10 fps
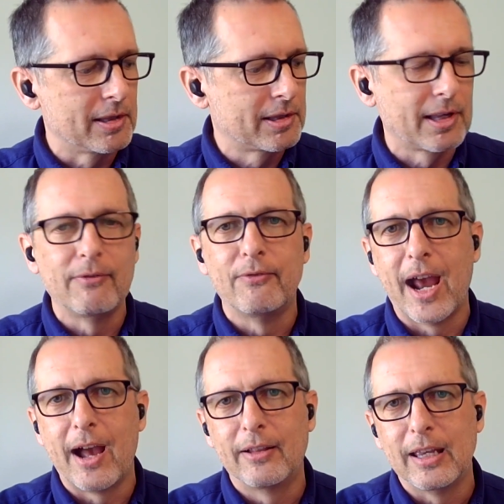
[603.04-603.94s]
at Sun
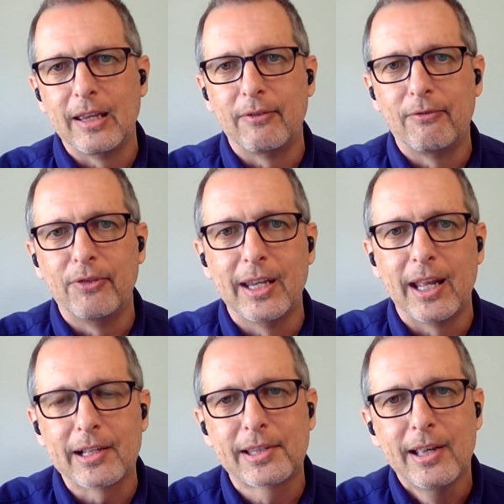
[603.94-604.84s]
Valley in
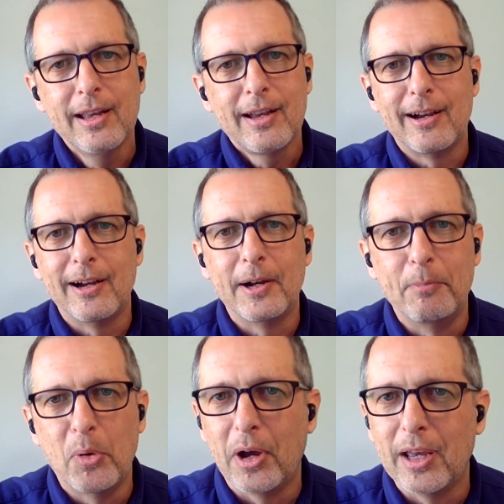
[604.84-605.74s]
Phoenix.
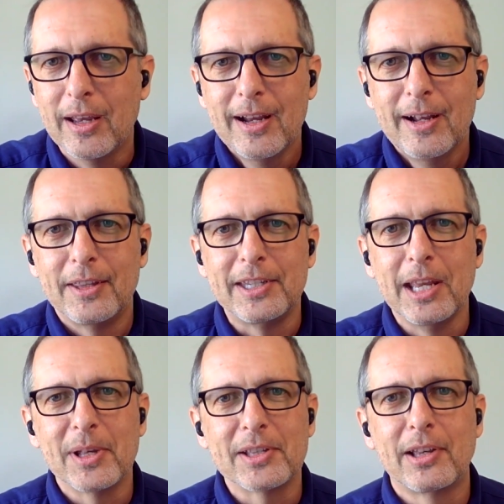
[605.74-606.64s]
The
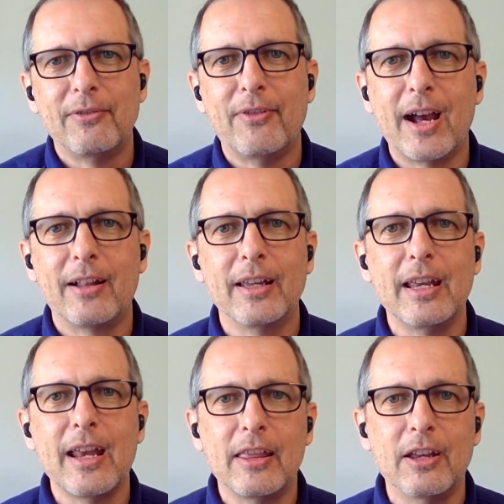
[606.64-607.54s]
team at Sun
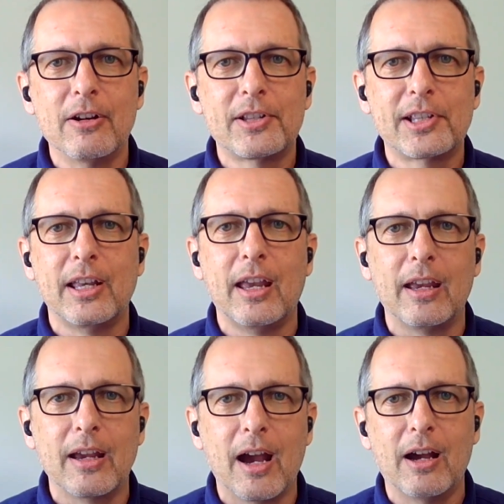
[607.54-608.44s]
Valley, they're
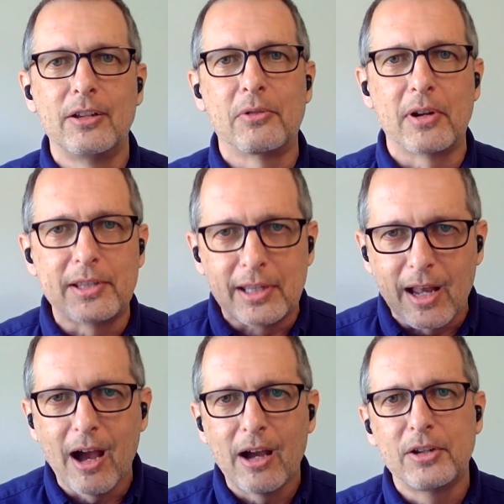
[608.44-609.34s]
seeing hundreds and
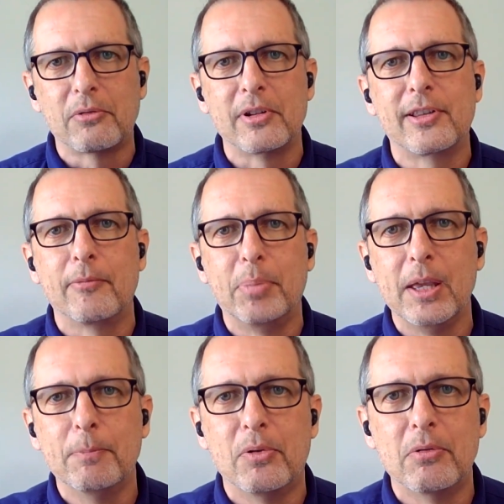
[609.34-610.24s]
hundreds of
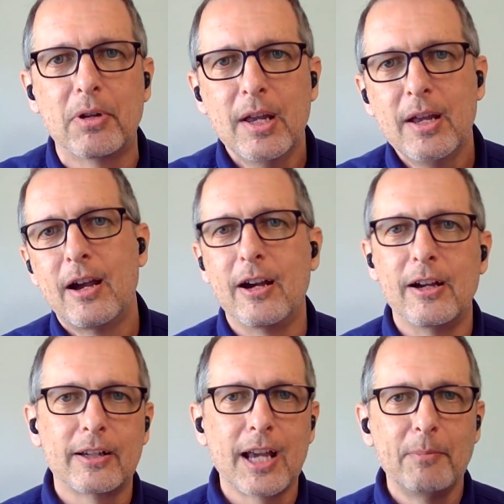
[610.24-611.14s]
people
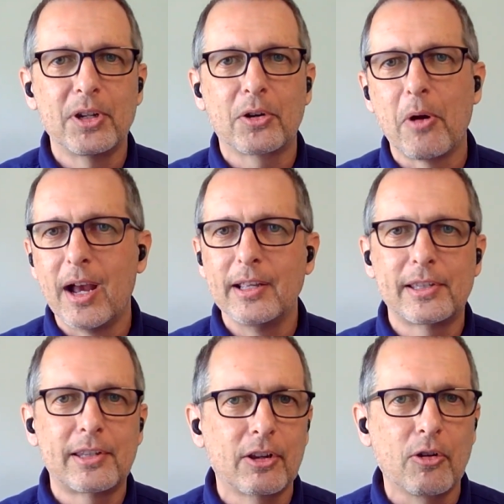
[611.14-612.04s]
come to
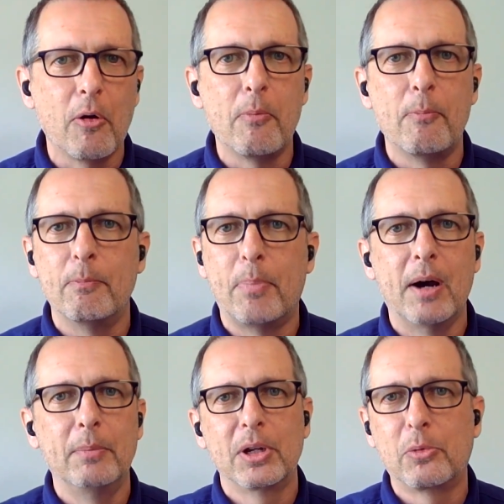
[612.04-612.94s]
Christ, go
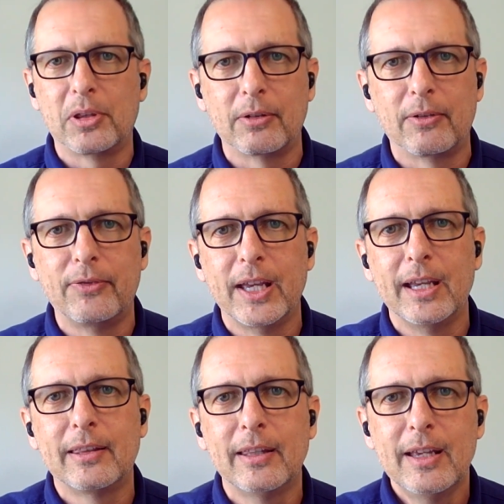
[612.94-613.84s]
public with their
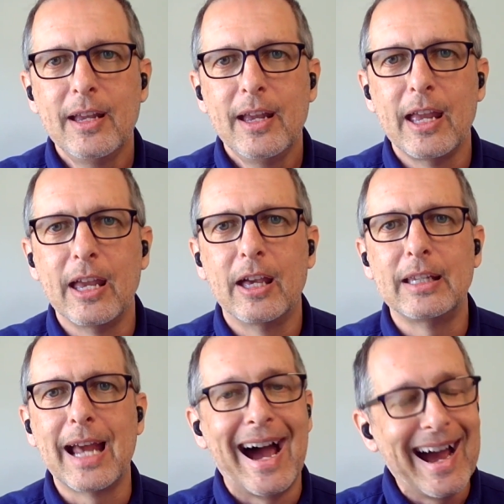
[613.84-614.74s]
faith.
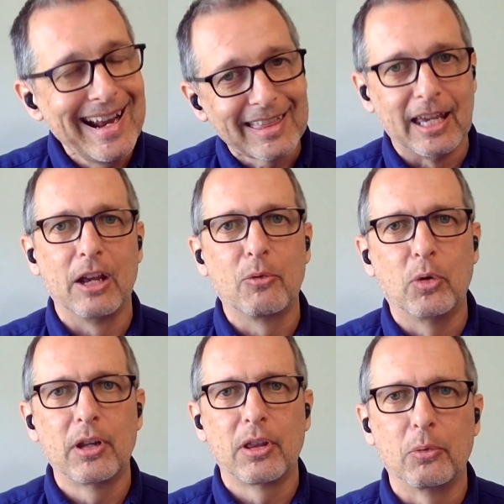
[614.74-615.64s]
And I think
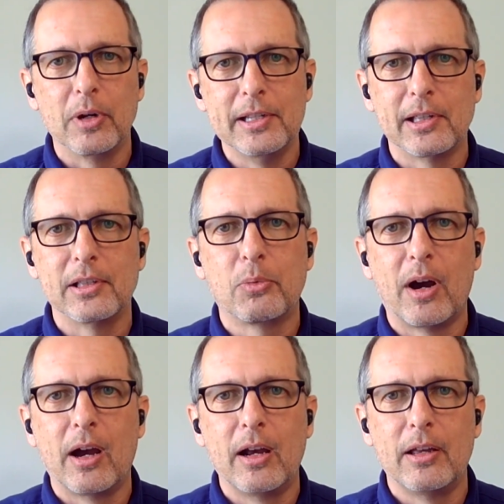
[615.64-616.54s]
one of the reasons
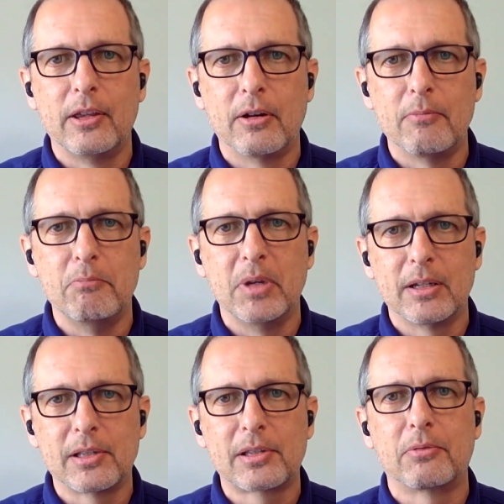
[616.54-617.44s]
why their
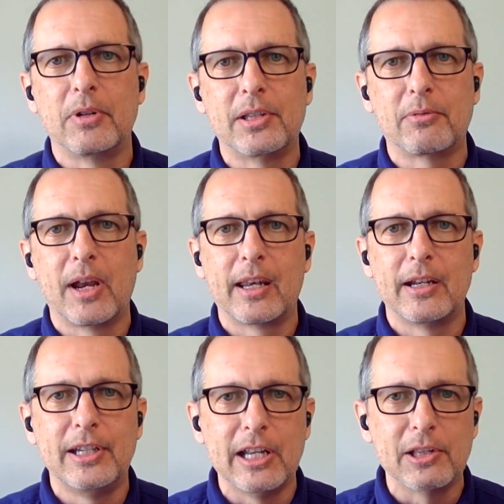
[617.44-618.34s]
ministry
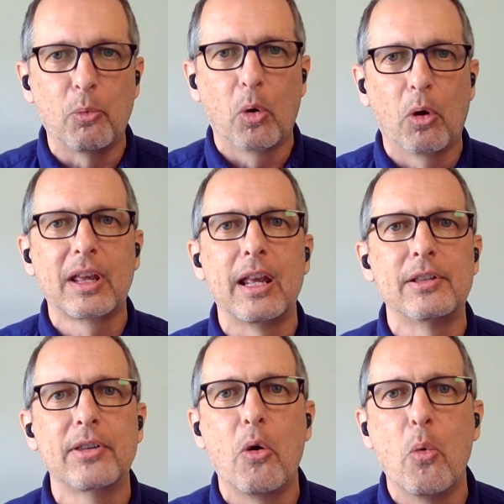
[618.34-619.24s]
strategy is working
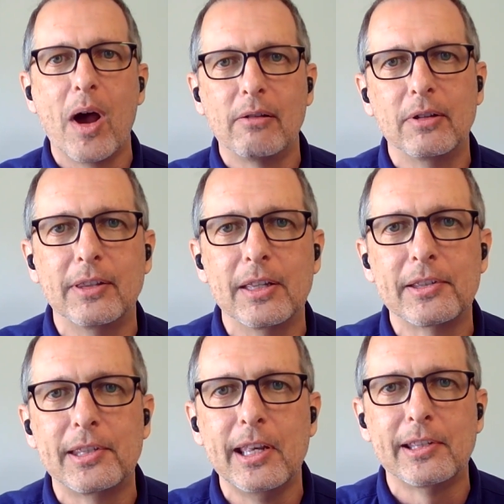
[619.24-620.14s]
so well in
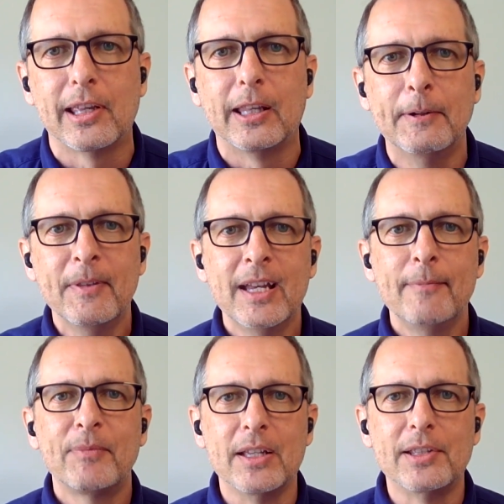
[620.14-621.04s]
this season
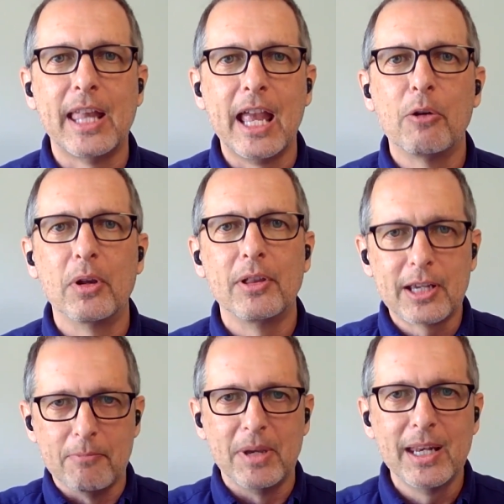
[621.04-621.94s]
is they really
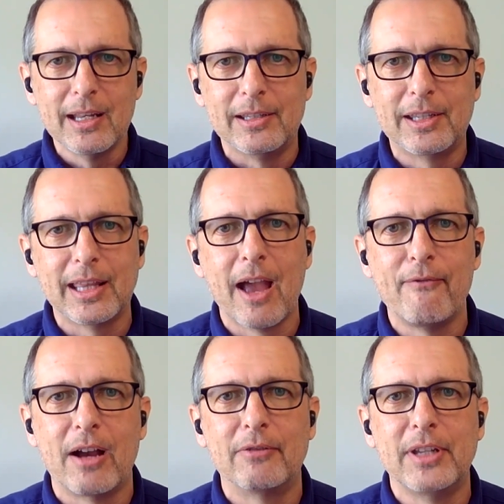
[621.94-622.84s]
committed to
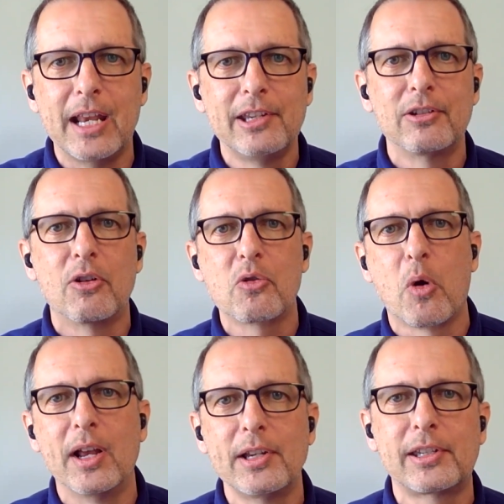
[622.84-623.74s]
that foundational
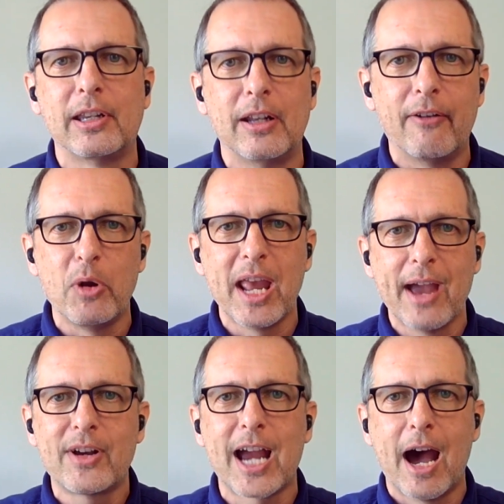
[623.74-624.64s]
question of, we
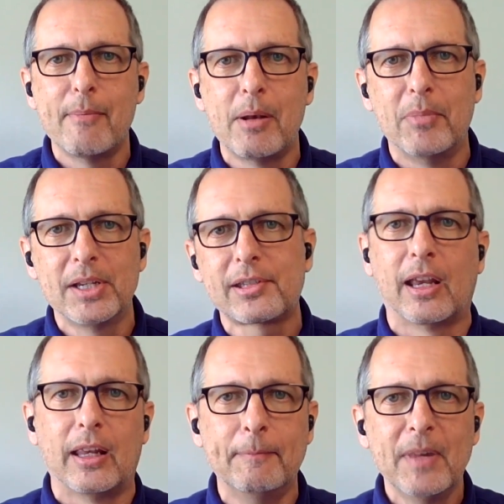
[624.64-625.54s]
have a common
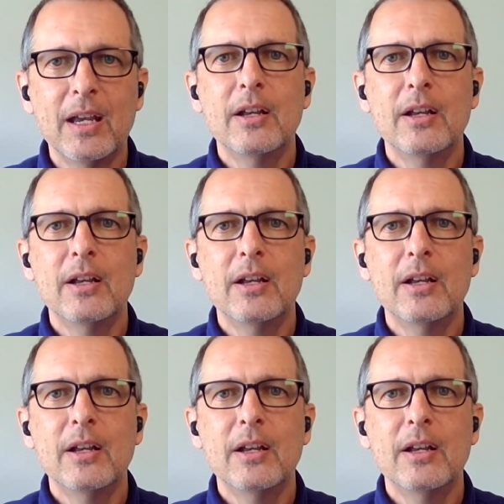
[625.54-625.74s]
mission.